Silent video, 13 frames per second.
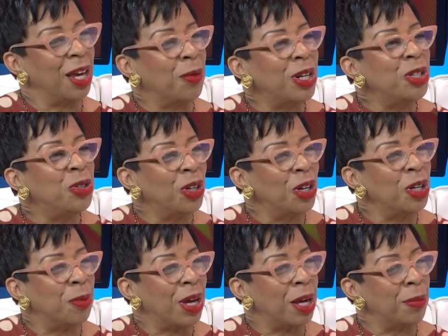What did you learn
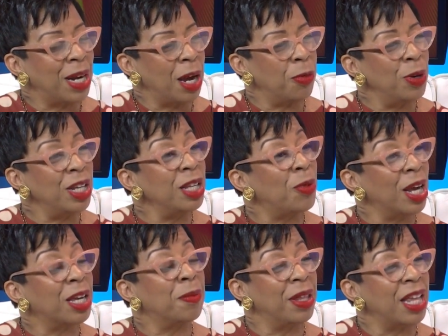about? But I really
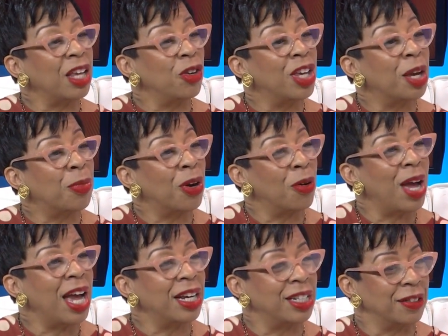recommend that you get
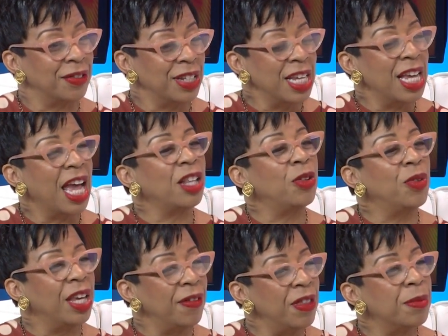proactive and you
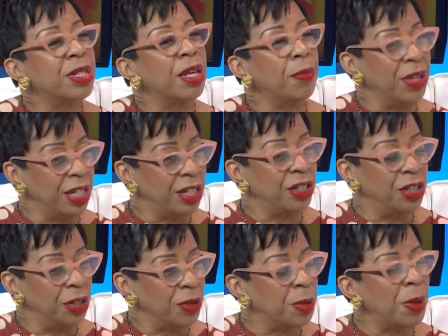give them something to
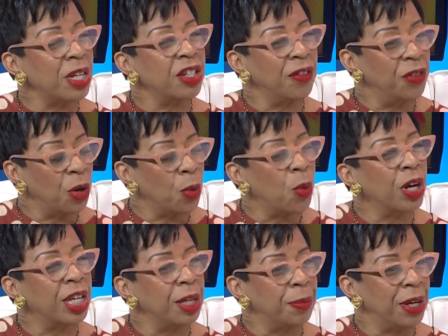do, especially if you're a
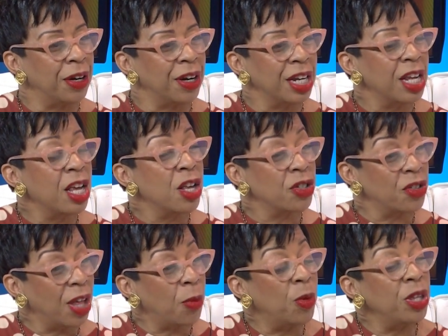working parent, so
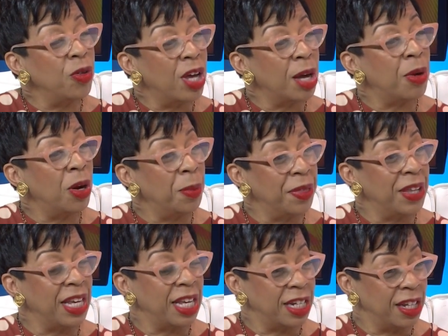that when you come home at
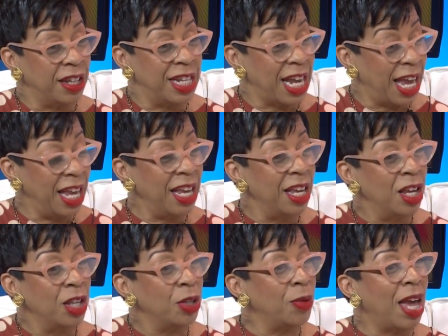the end of the day,
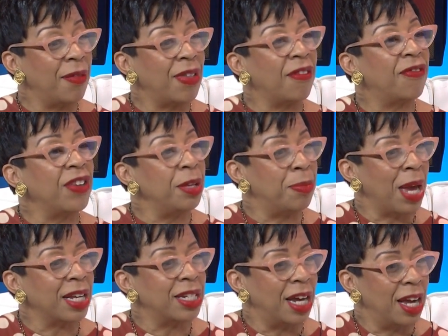you have that
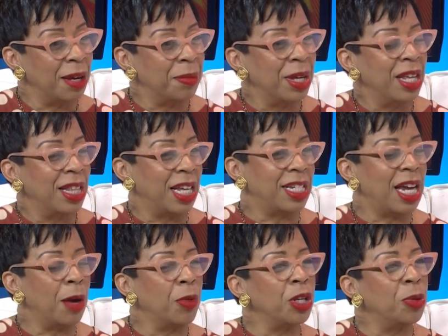feedback time, that
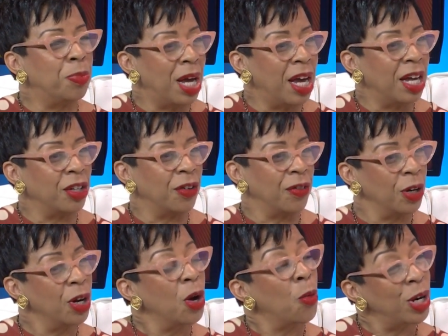time where you bond over
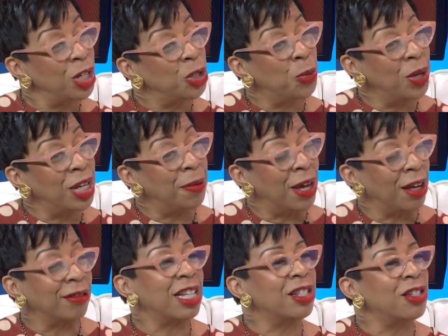what did you read
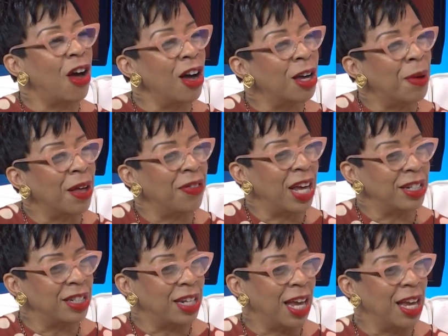about? Let's talk about that
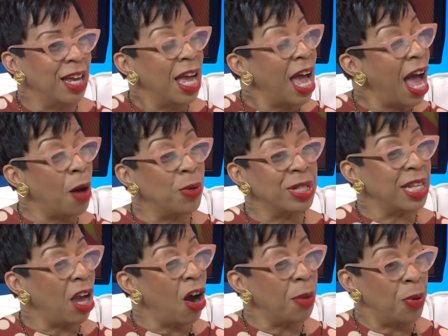today. How was
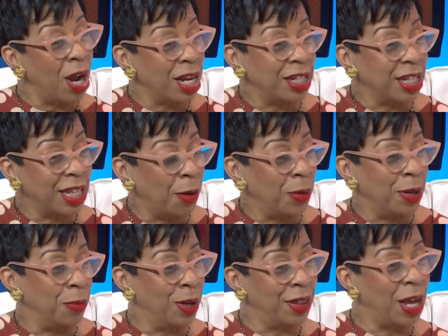the art project that
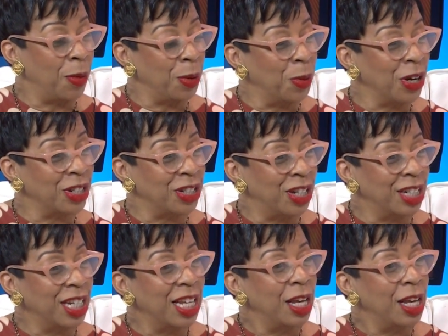we worked on?